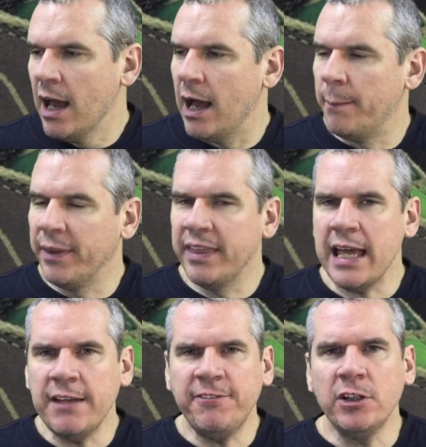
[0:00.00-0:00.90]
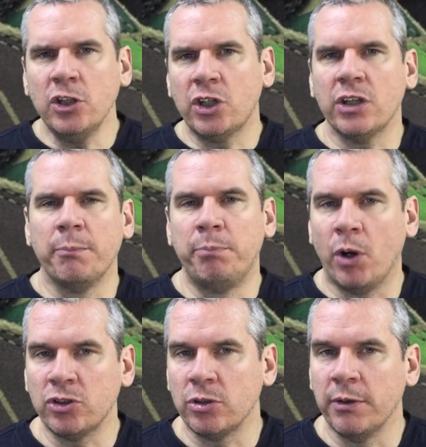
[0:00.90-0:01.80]
But then if you look at the
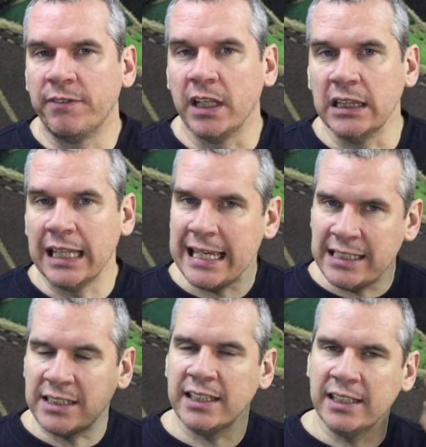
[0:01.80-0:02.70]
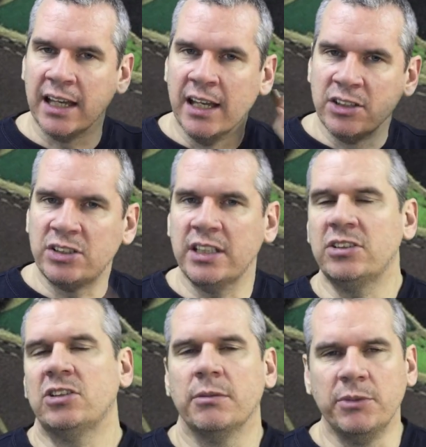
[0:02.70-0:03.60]
bottom of the lacing system,